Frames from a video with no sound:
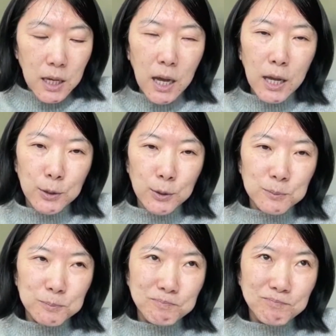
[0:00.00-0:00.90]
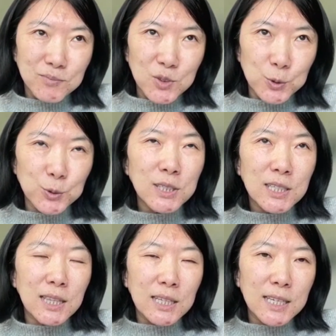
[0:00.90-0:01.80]
I
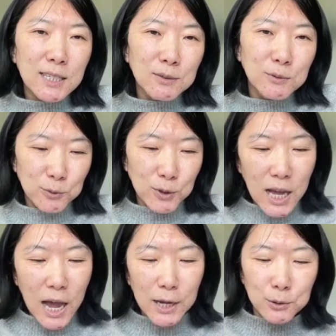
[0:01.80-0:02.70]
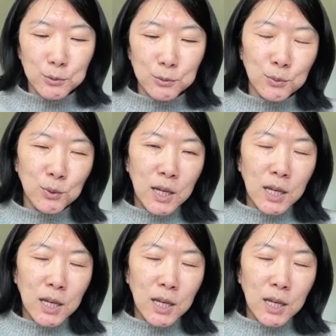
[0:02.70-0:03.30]
really like what I do.